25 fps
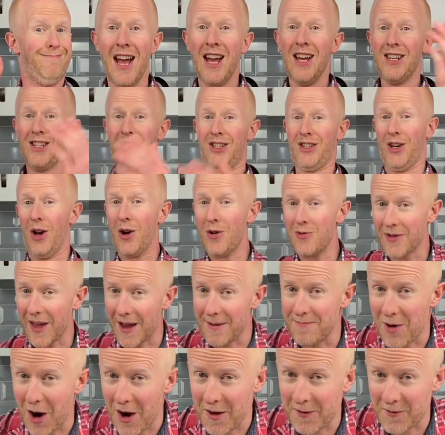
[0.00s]
So then,
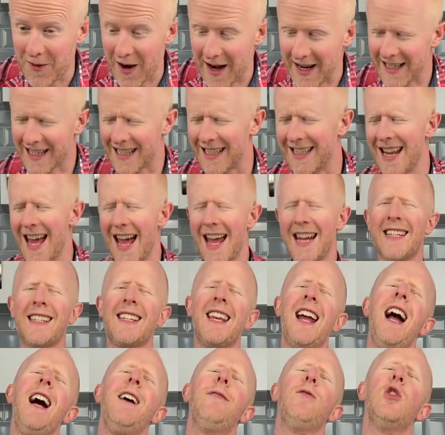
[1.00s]
my friends, let's
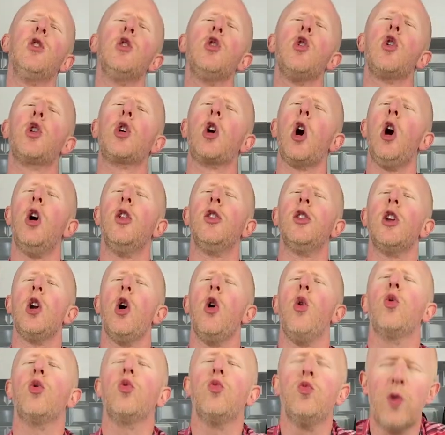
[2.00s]
have a look on the
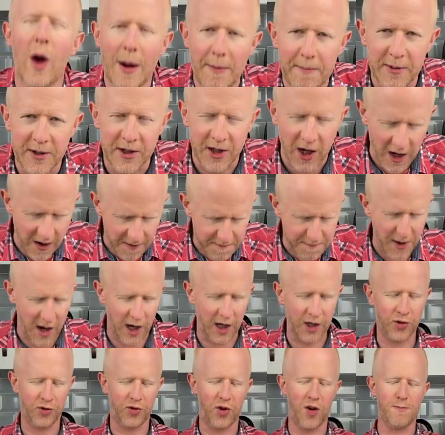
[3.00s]
old website of
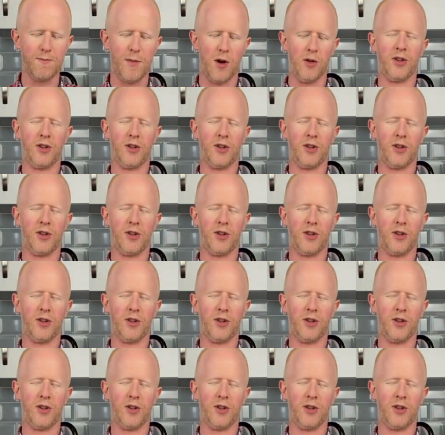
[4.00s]
Master of Malt